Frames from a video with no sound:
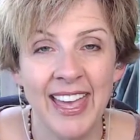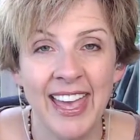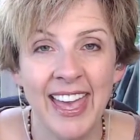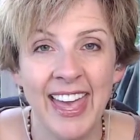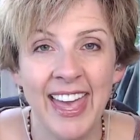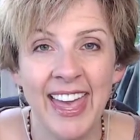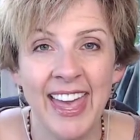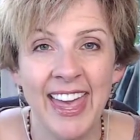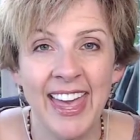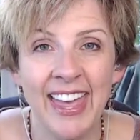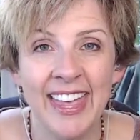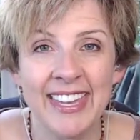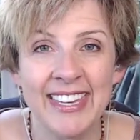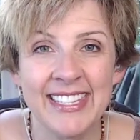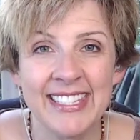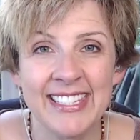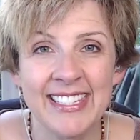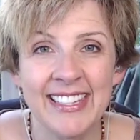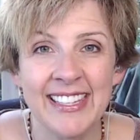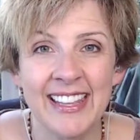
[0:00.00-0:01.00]

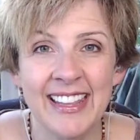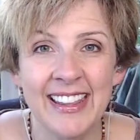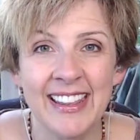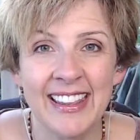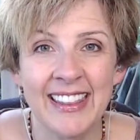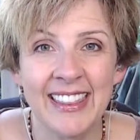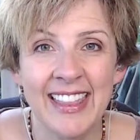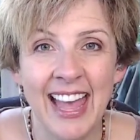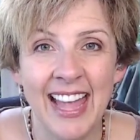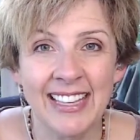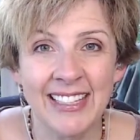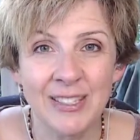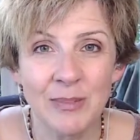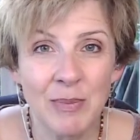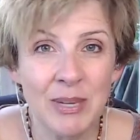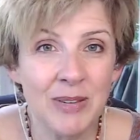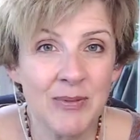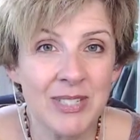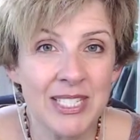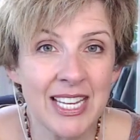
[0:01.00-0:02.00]
And that's
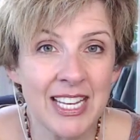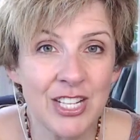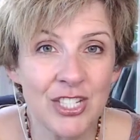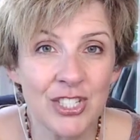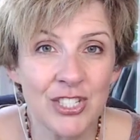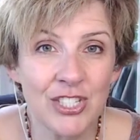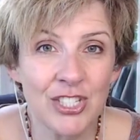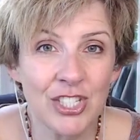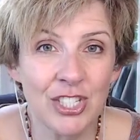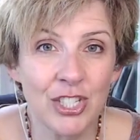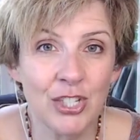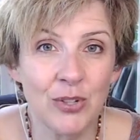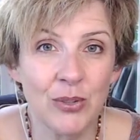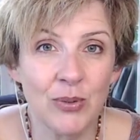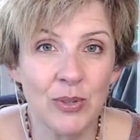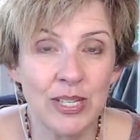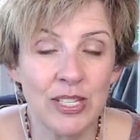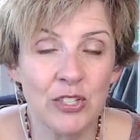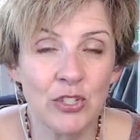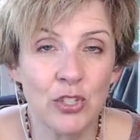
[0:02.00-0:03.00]
my invitation to you,
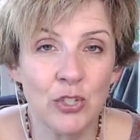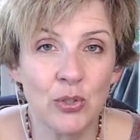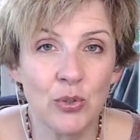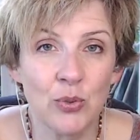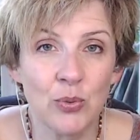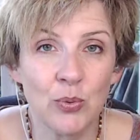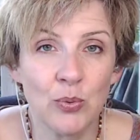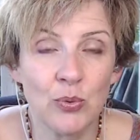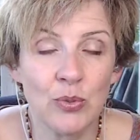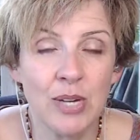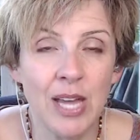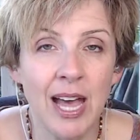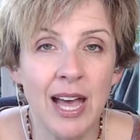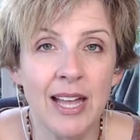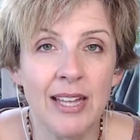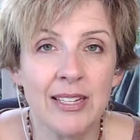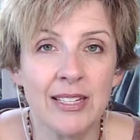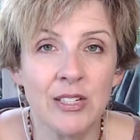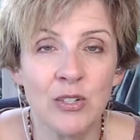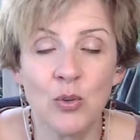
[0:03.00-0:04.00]
is to
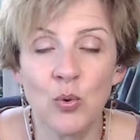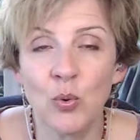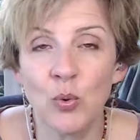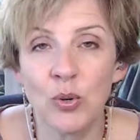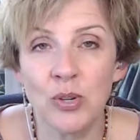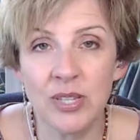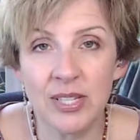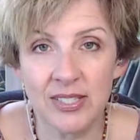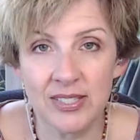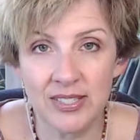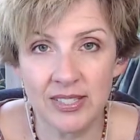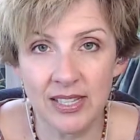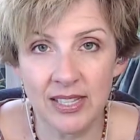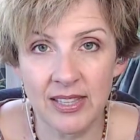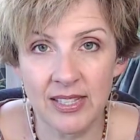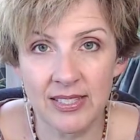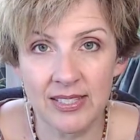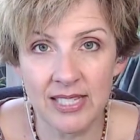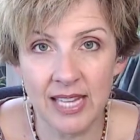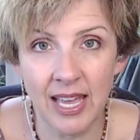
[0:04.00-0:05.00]
not ignore this in
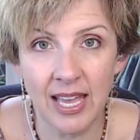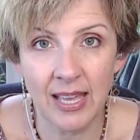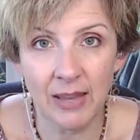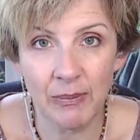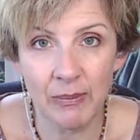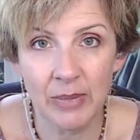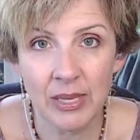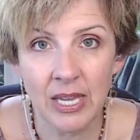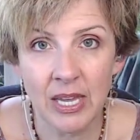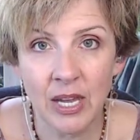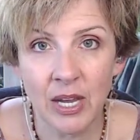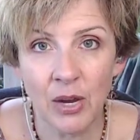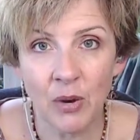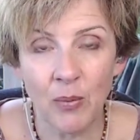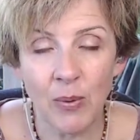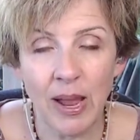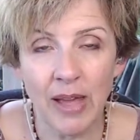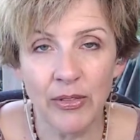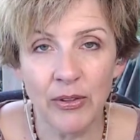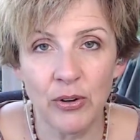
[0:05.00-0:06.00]
this time,
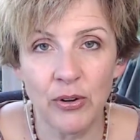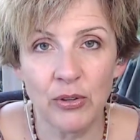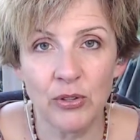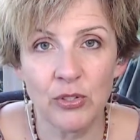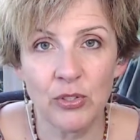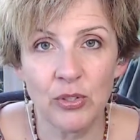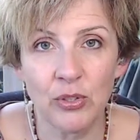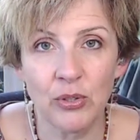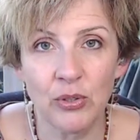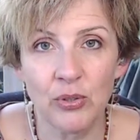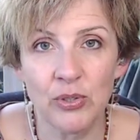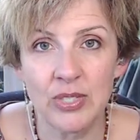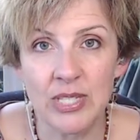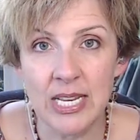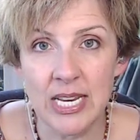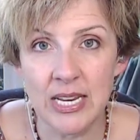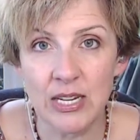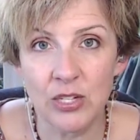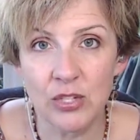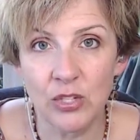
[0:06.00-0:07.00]
rather to
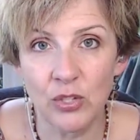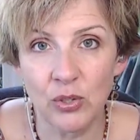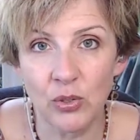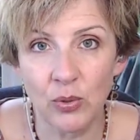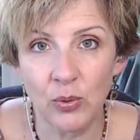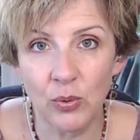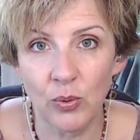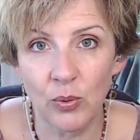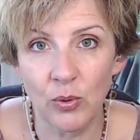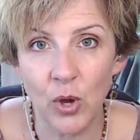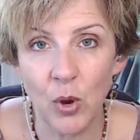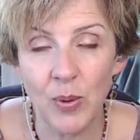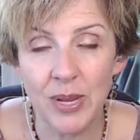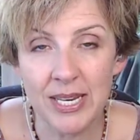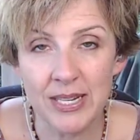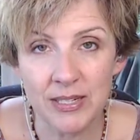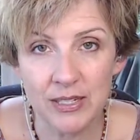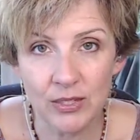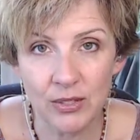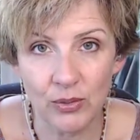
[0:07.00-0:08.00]
seek to go
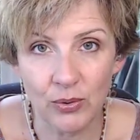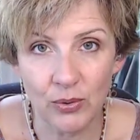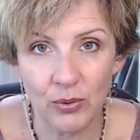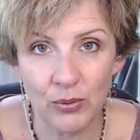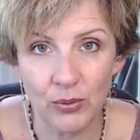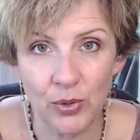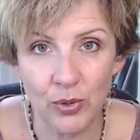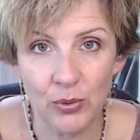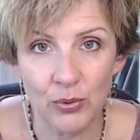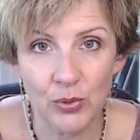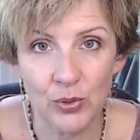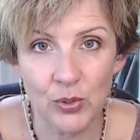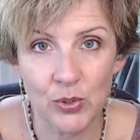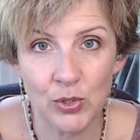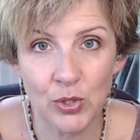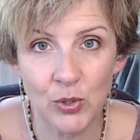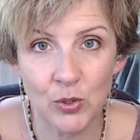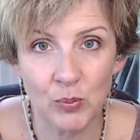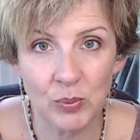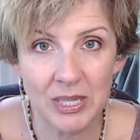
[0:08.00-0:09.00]
into
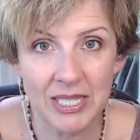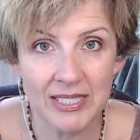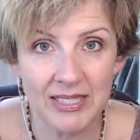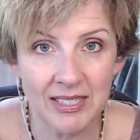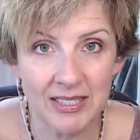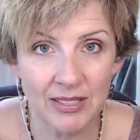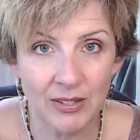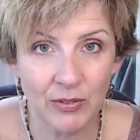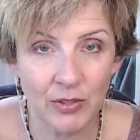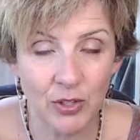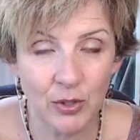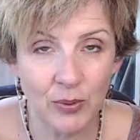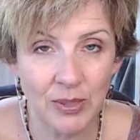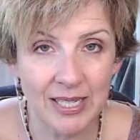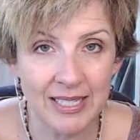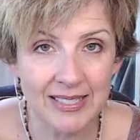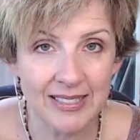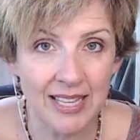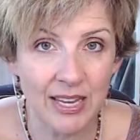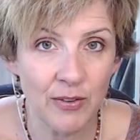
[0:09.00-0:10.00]
those places of you in
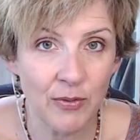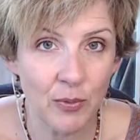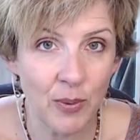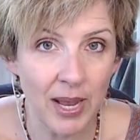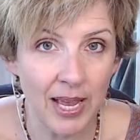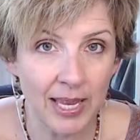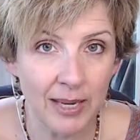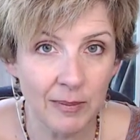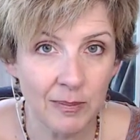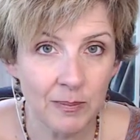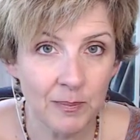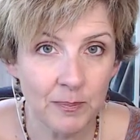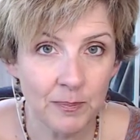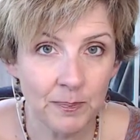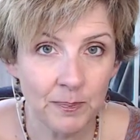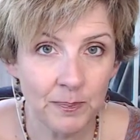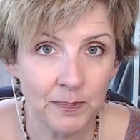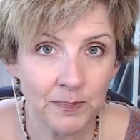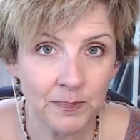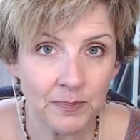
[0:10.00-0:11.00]
a safe way
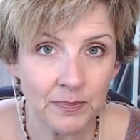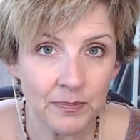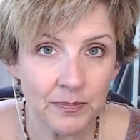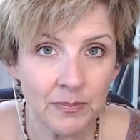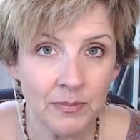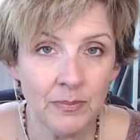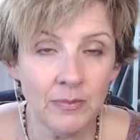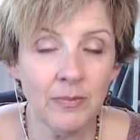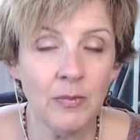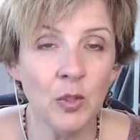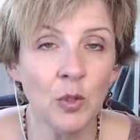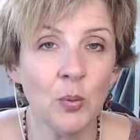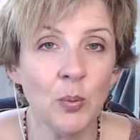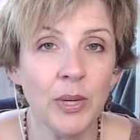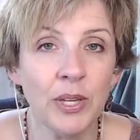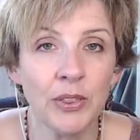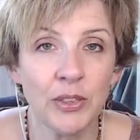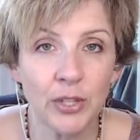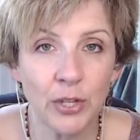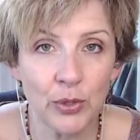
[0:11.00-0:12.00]

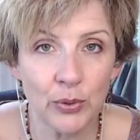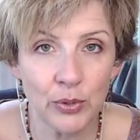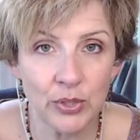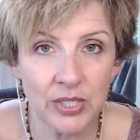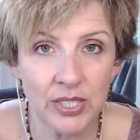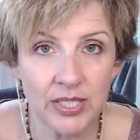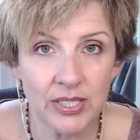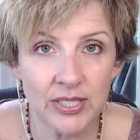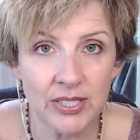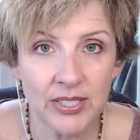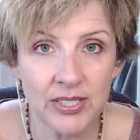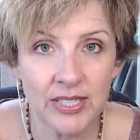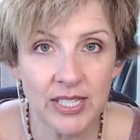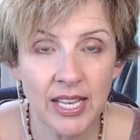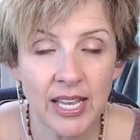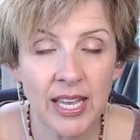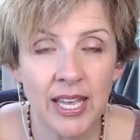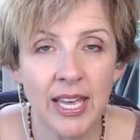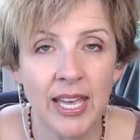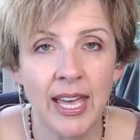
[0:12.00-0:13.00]
with coaches
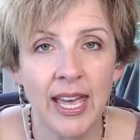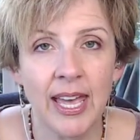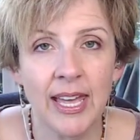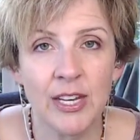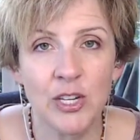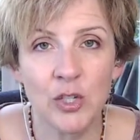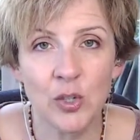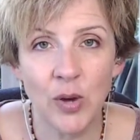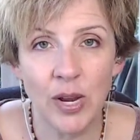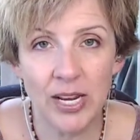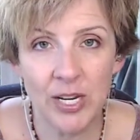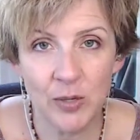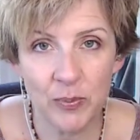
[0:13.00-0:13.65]
and trained